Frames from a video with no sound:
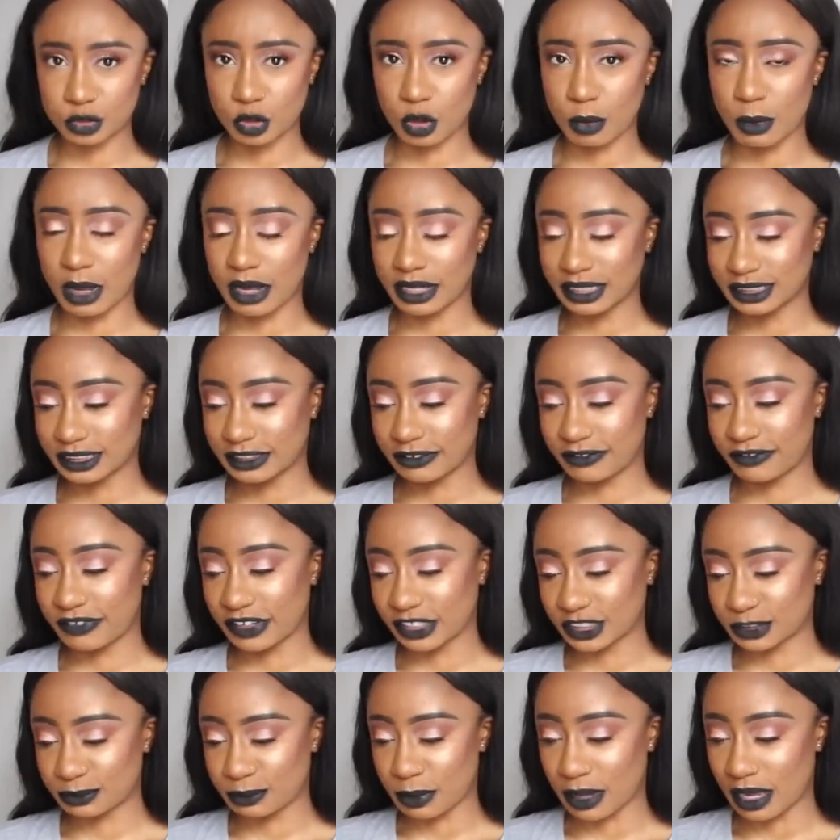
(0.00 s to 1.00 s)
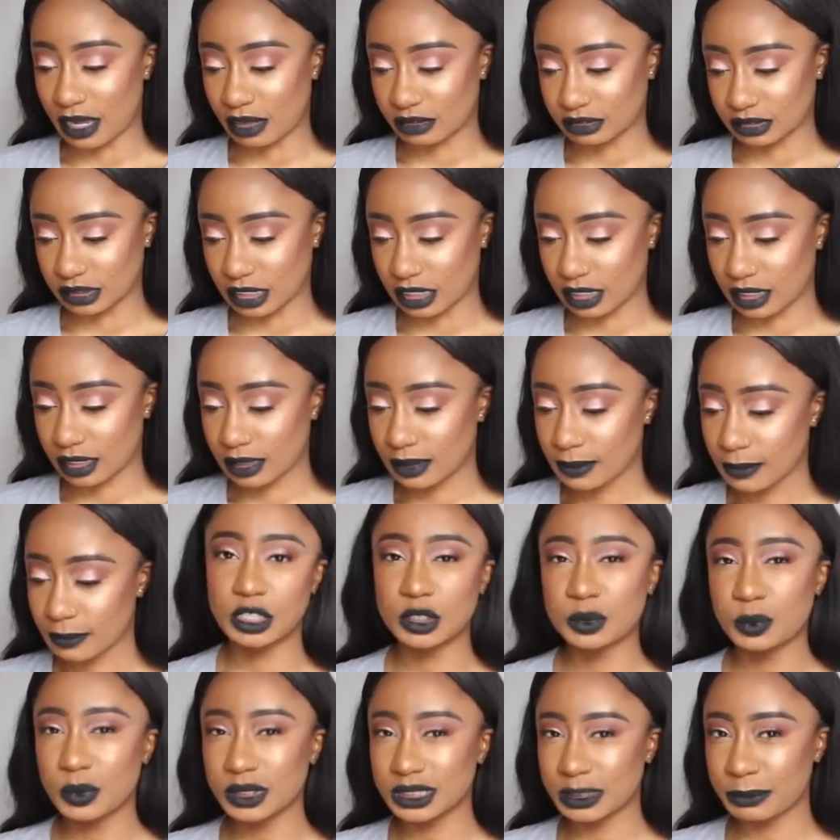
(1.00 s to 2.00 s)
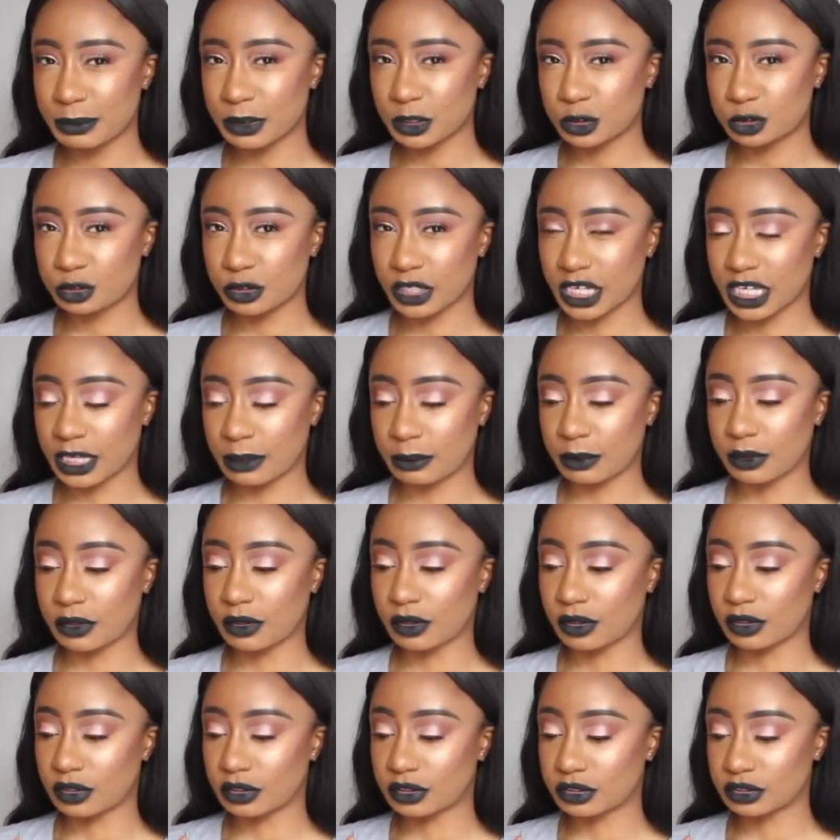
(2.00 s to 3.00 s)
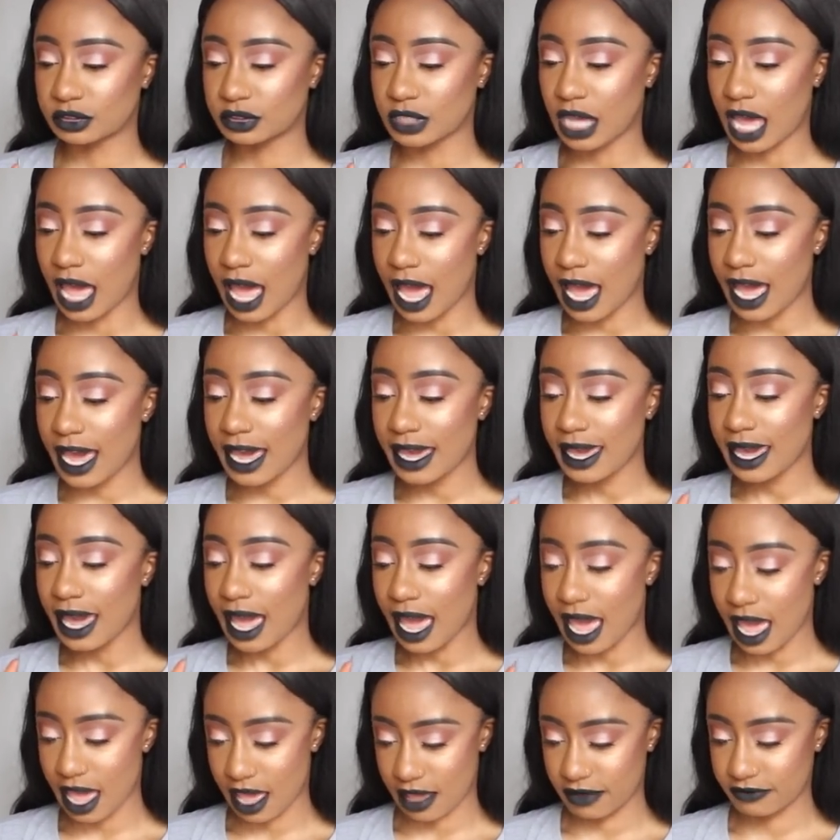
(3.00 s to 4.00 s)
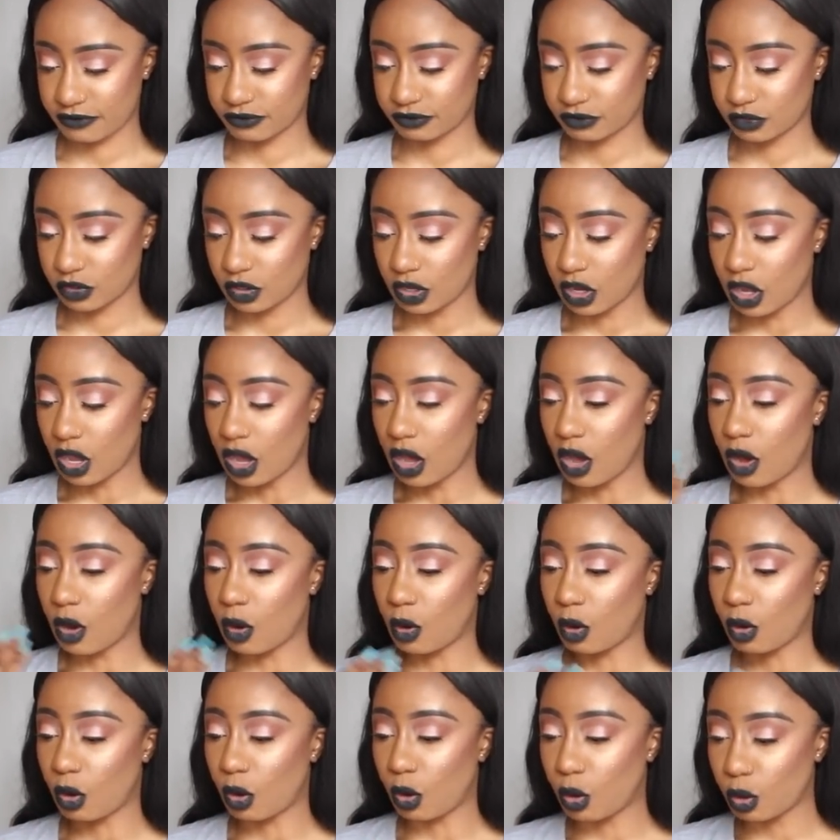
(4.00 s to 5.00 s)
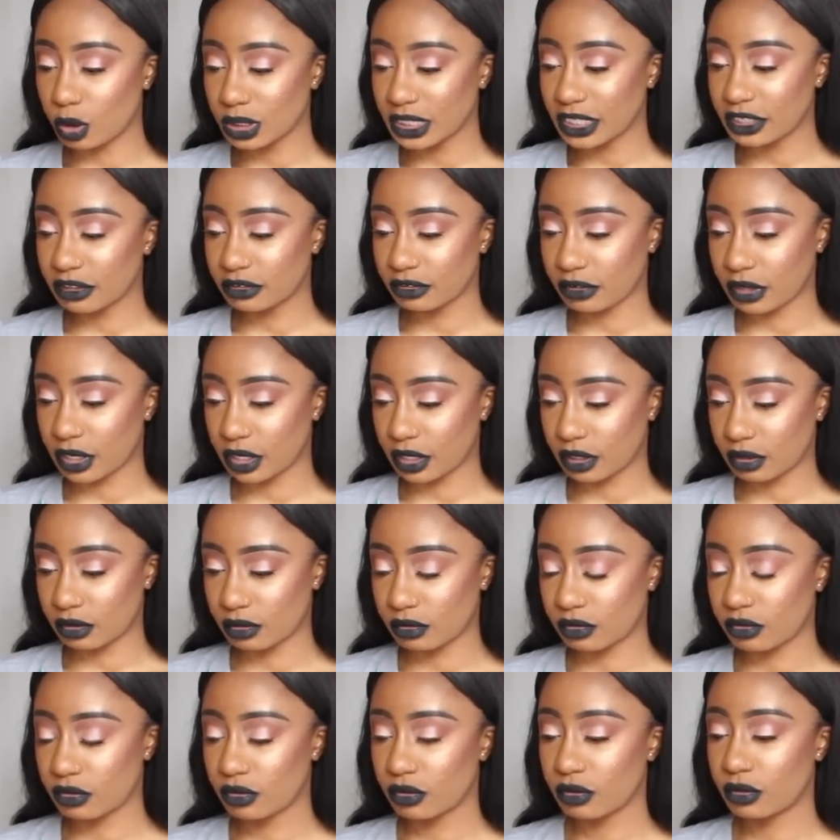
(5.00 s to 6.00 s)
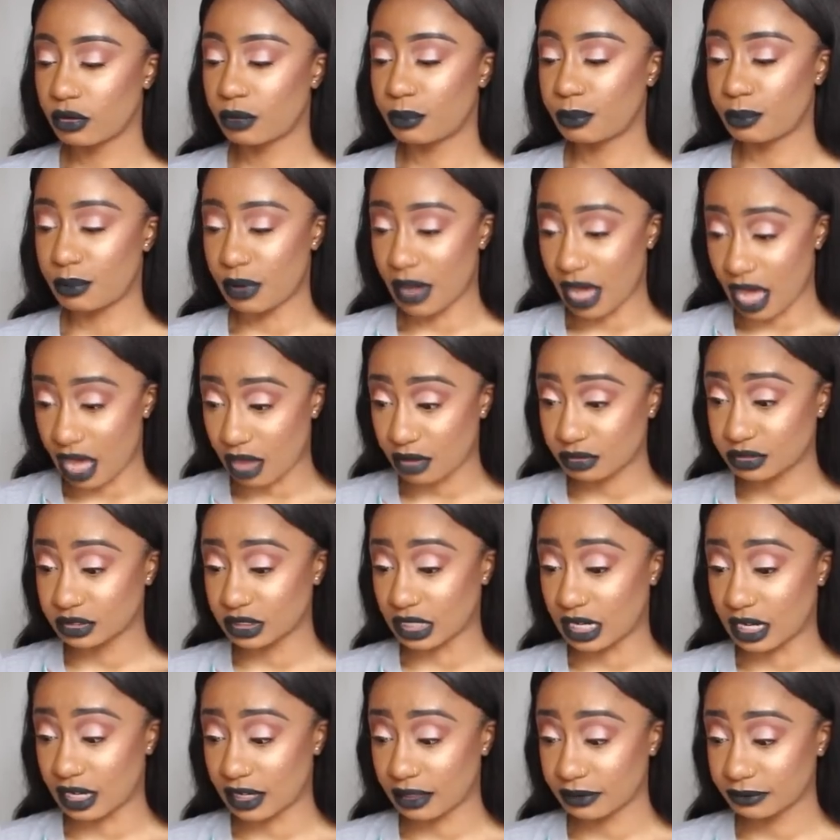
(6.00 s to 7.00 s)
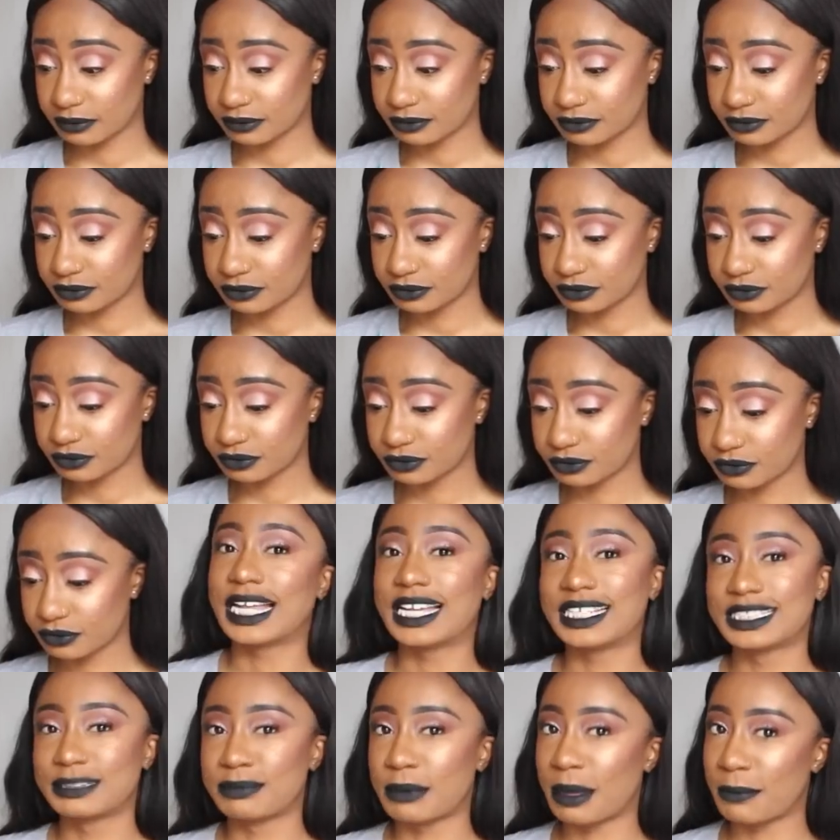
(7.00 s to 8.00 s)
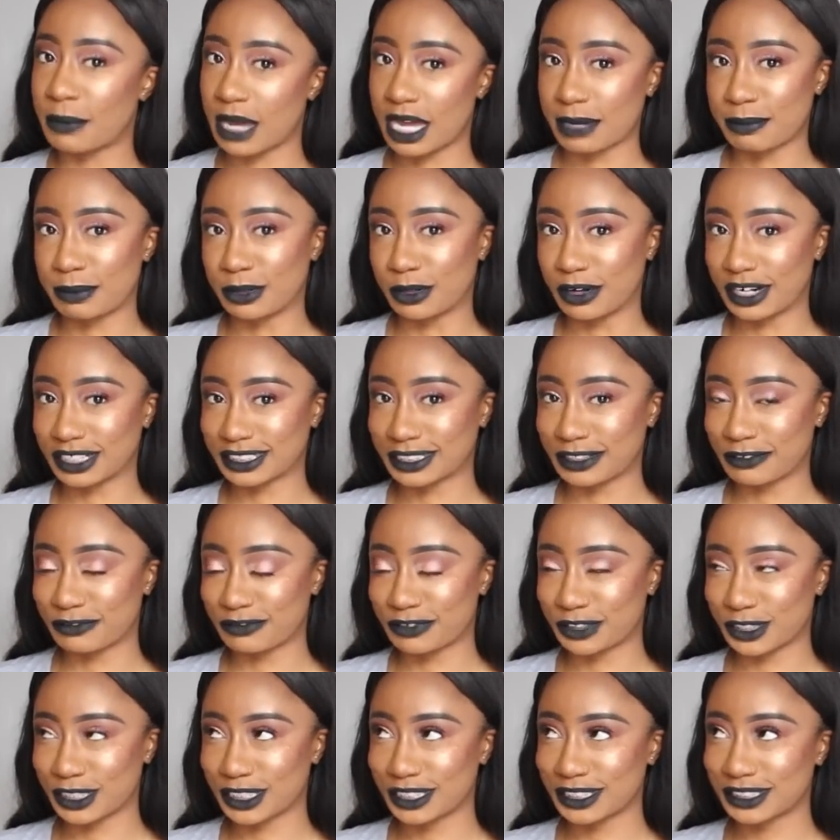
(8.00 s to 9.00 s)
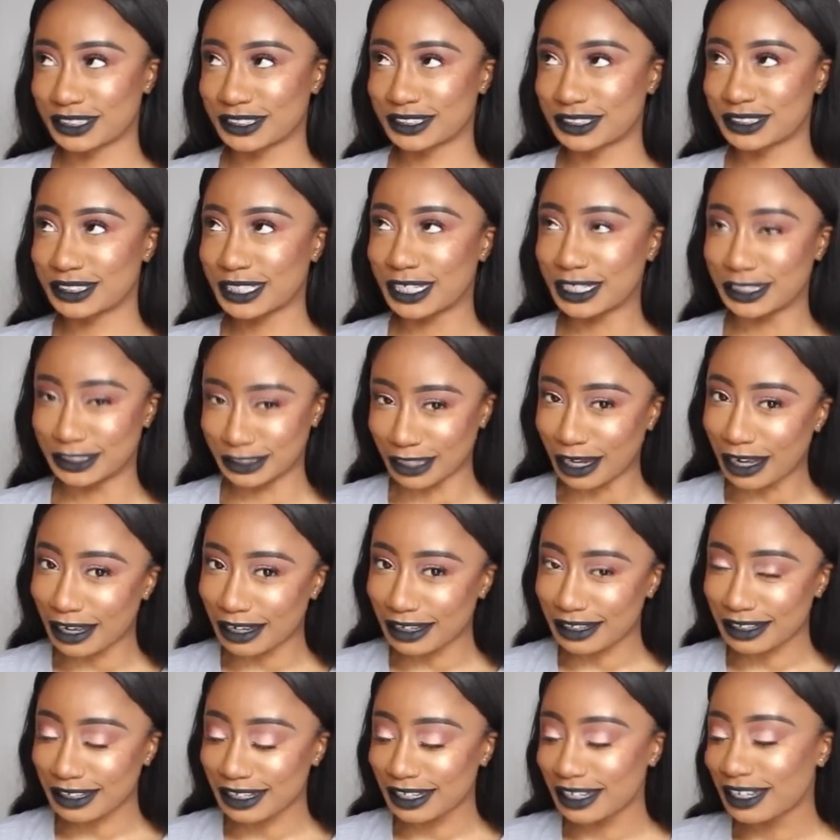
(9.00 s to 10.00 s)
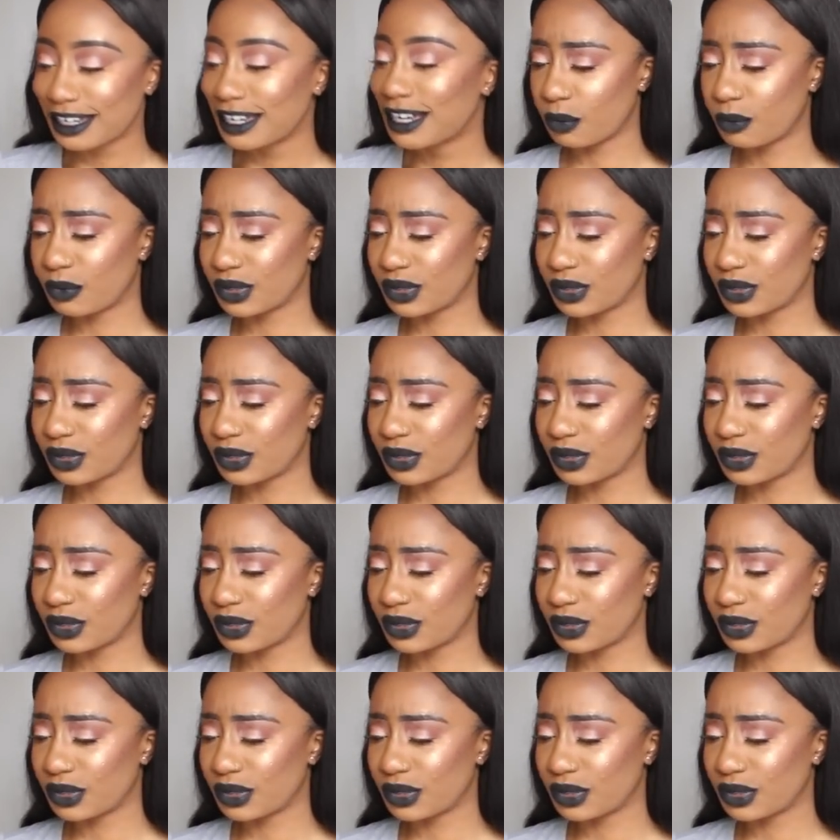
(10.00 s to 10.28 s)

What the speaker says: to talk about is the face powder. Now this one's a bit tricky because I have a Holy Grail powder, and that's my MAC Mineral Skin Finish in dark.